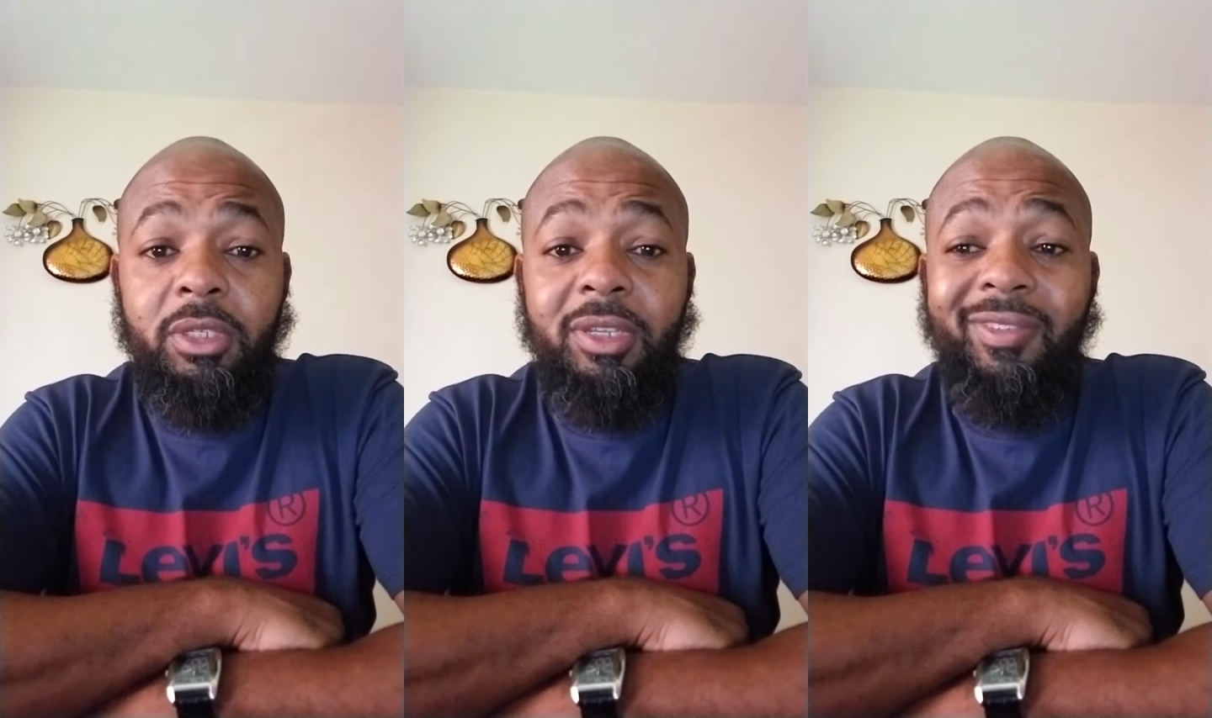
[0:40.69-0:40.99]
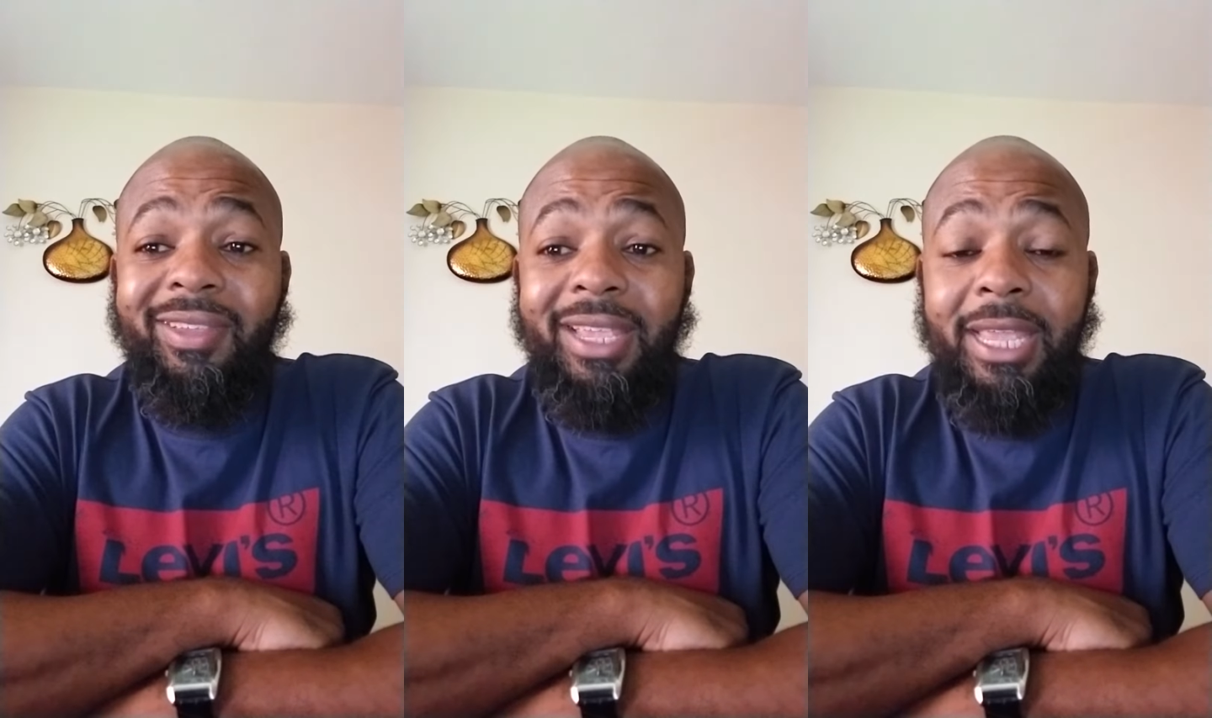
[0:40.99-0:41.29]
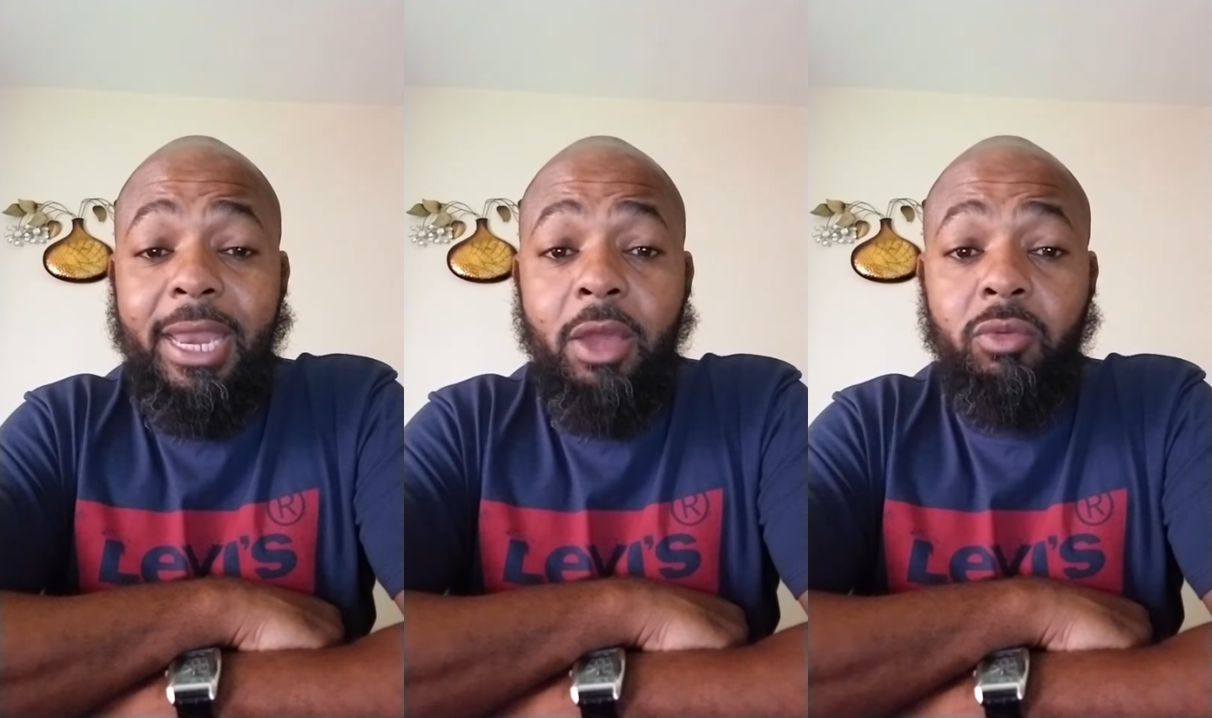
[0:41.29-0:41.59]
to
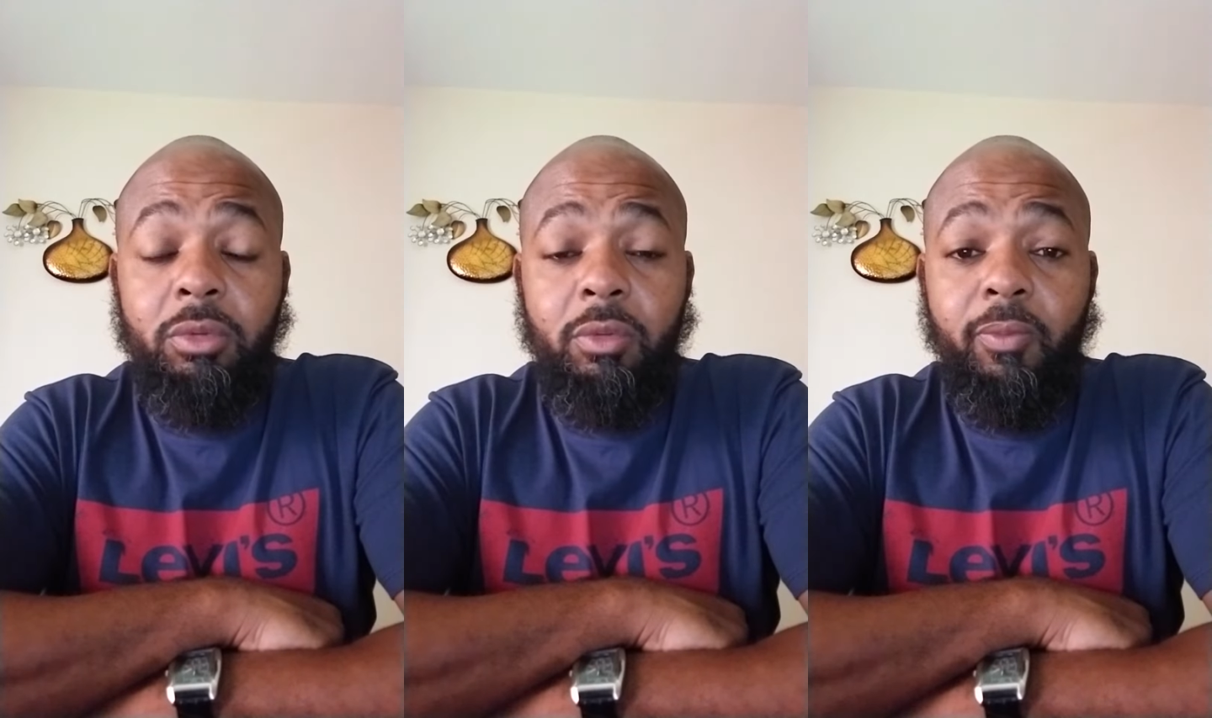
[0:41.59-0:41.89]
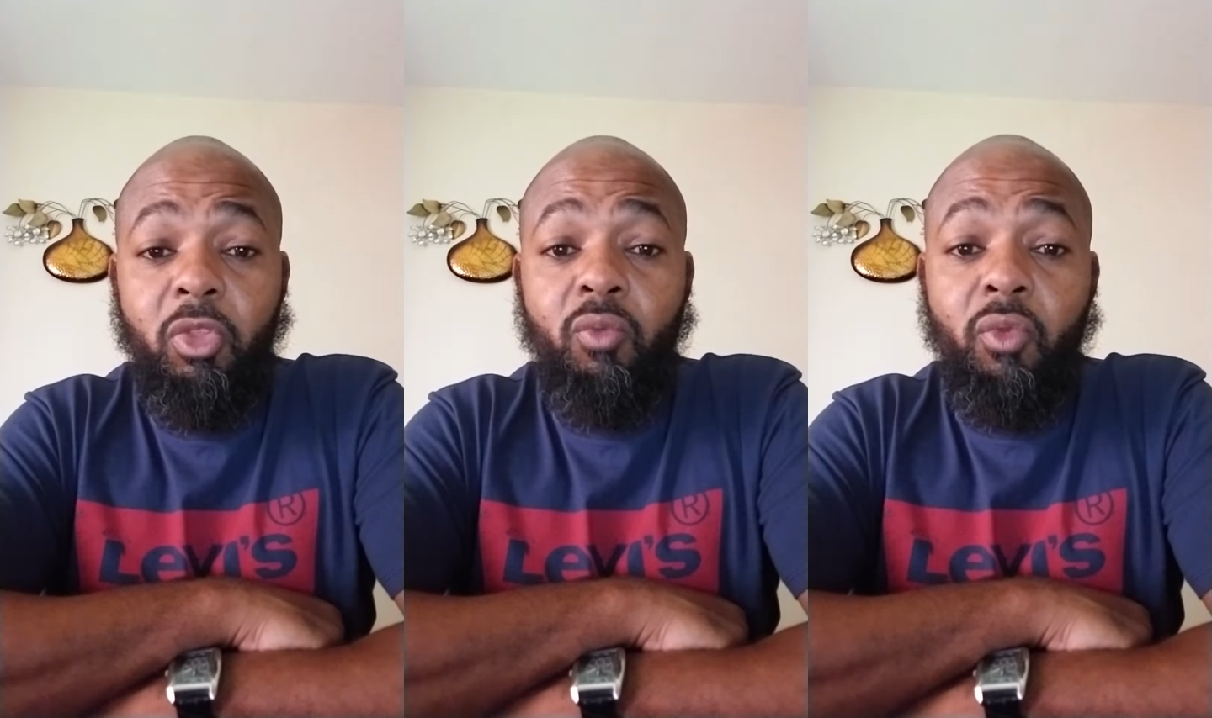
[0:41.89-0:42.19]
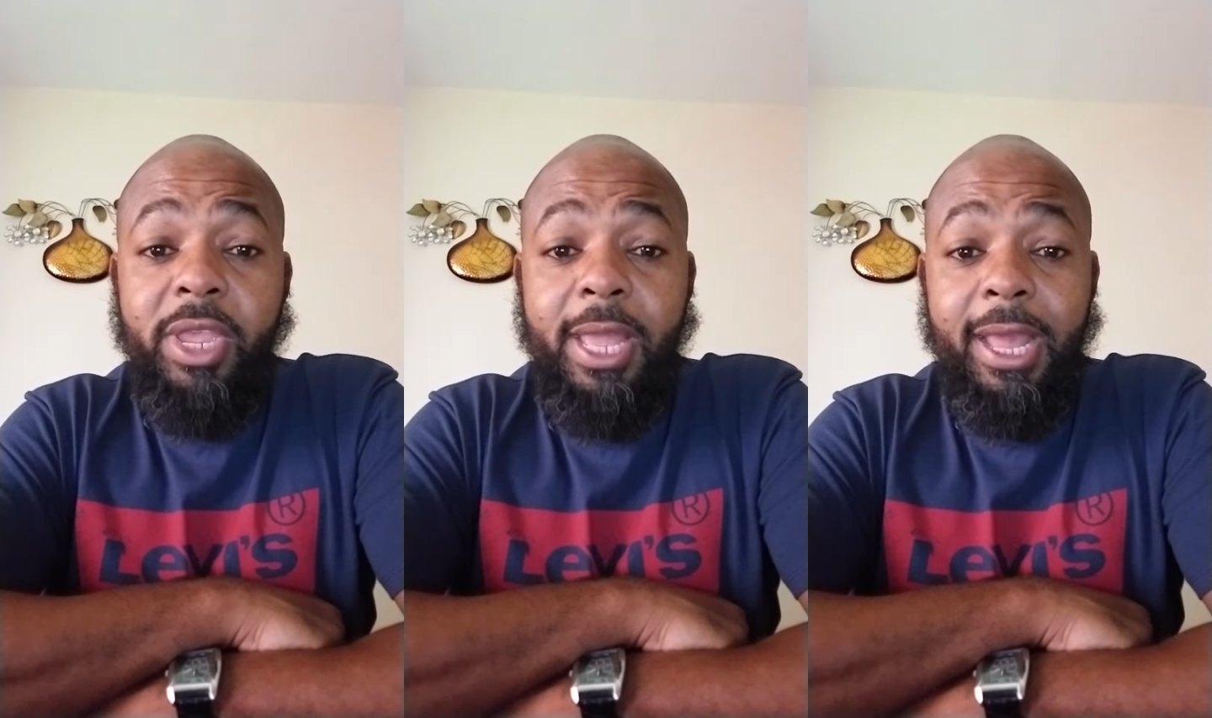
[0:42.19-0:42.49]
get out them
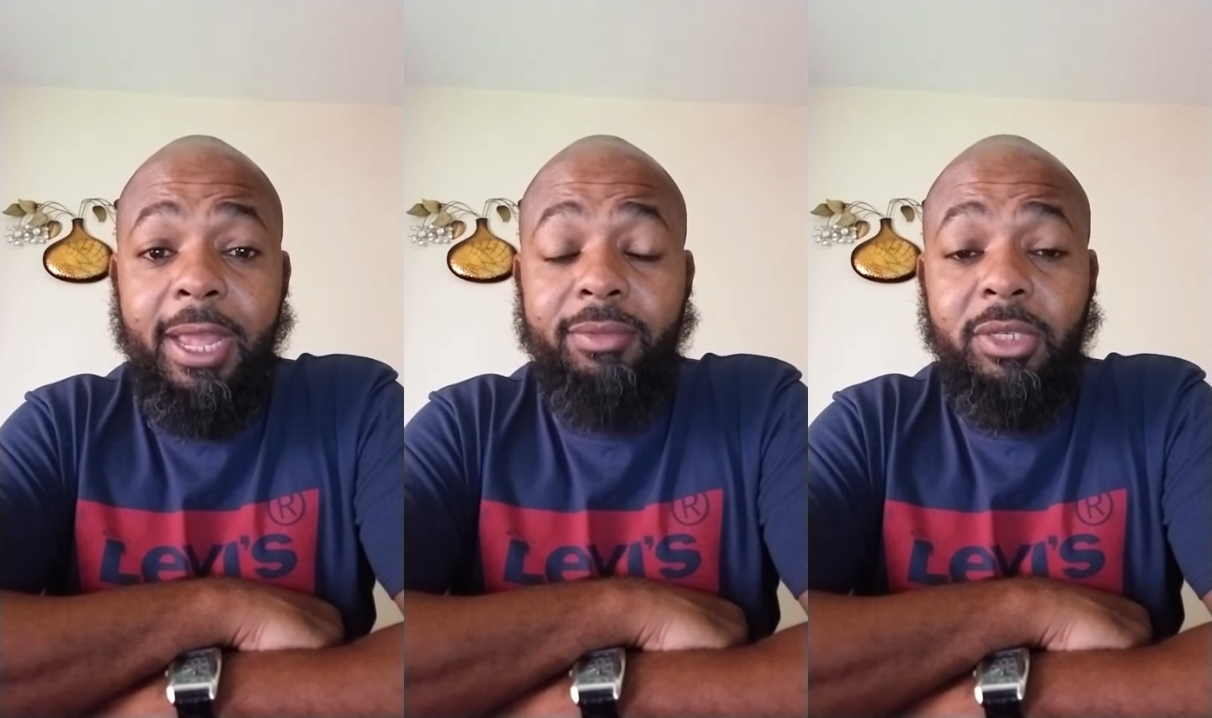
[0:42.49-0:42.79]
rehabs